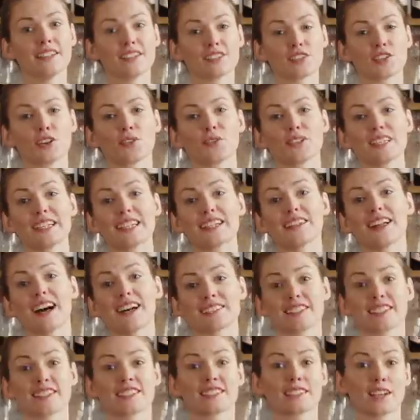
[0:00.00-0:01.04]
These are not really
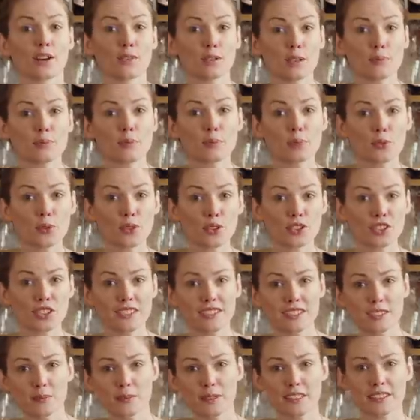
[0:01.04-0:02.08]
classic sour
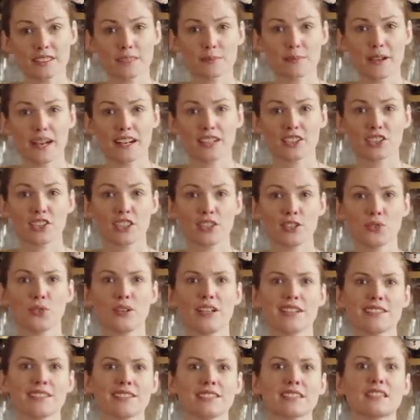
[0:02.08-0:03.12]
proportions because maraschino
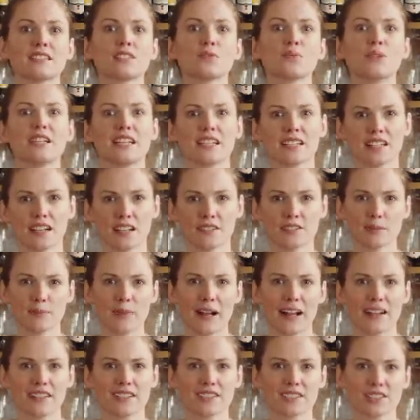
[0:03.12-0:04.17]
isn't sweet enough to
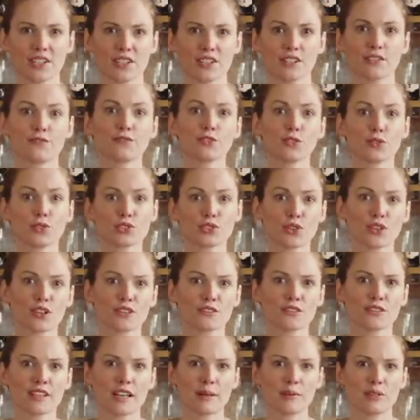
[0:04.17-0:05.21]
balance out a full shot
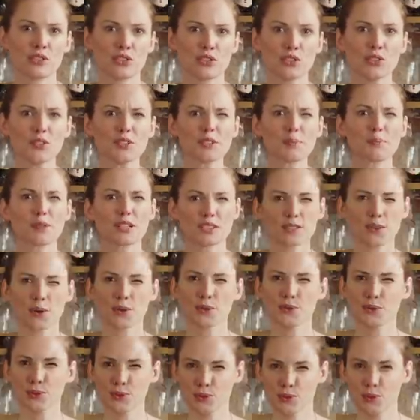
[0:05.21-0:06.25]
of lemon juice, but it's
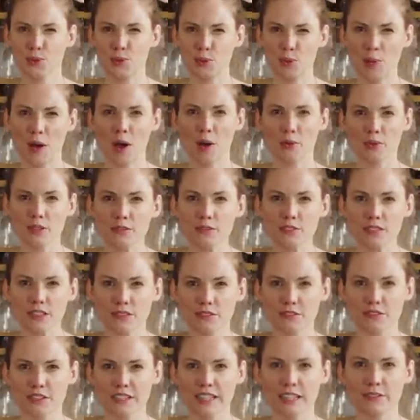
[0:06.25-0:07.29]
also too powerful a
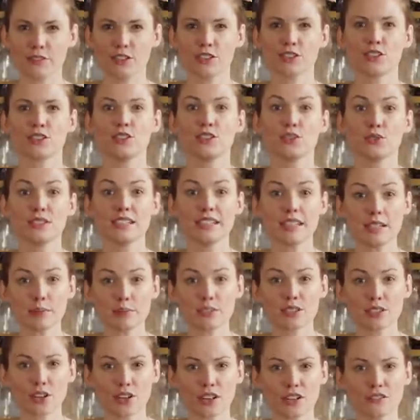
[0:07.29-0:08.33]
flavor to use
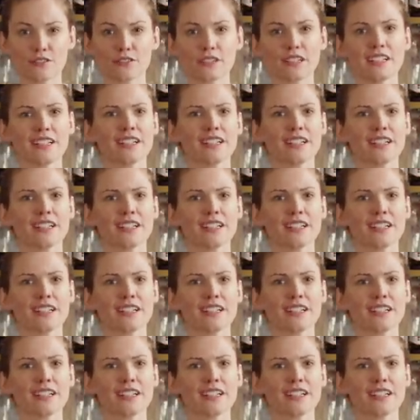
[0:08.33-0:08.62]
heaps of.